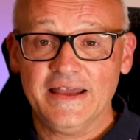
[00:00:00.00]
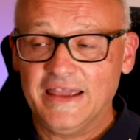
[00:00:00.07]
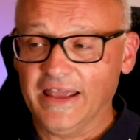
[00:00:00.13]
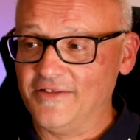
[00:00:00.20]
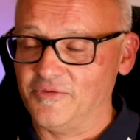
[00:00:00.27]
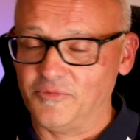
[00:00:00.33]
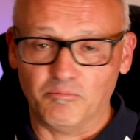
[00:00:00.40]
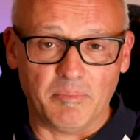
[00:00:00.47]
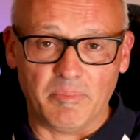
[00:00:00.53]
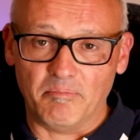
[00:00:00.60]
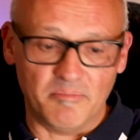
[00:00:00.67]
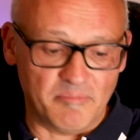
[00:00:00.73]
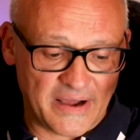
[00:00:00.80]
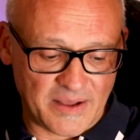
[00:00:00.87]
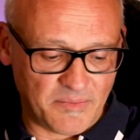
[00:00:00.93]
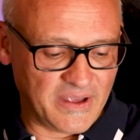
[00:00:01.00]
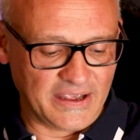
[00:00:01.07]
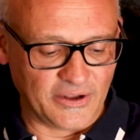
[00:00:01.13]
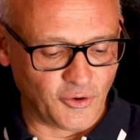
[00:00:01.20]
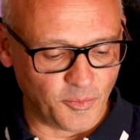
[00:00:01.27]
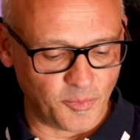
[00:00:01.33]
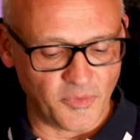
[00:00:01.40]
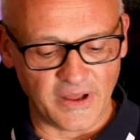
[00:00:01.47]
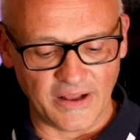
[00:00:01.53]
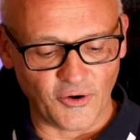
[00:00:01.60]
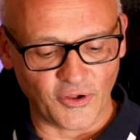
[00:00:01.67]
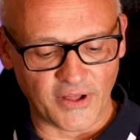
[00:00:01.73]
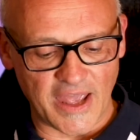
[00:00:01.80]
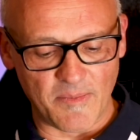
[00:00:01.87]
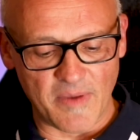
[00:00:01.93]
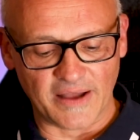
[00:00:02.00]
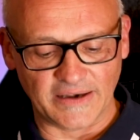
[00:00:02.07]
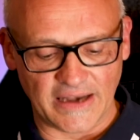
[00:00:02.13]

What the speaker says: and bada bing, it all came out.